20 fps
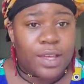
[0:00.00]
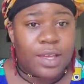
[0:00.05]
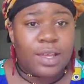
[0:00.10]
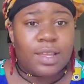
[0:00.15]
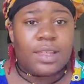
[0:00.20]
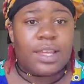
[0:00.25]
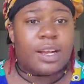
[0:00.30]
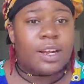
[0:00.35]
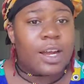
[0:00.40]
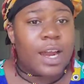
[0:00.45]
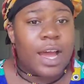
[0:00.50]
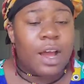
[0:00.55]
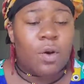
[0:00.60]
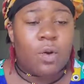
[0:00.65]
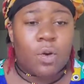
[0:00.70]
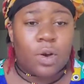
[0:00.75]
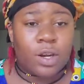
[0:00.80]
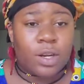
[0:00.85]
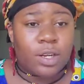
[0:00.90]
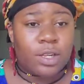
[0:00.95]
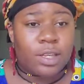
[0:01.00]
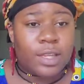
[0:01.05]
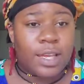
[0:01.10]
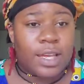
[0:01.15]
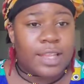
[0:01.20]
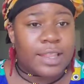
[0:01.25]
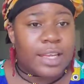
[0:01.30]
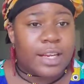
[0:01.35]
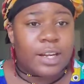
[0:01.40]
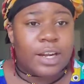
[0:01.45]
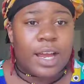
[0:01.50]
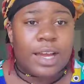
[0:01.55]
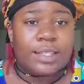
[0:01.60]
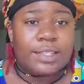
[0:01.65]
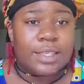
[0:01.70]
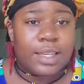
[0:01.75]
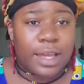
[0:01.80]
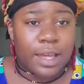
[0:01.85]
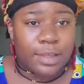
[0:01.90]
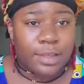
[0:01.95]
they're not orderly, and they're not
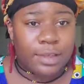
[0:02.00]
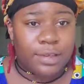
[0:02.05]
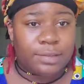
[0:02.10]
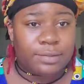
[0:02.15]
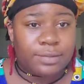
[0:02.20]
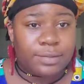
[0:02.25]
together.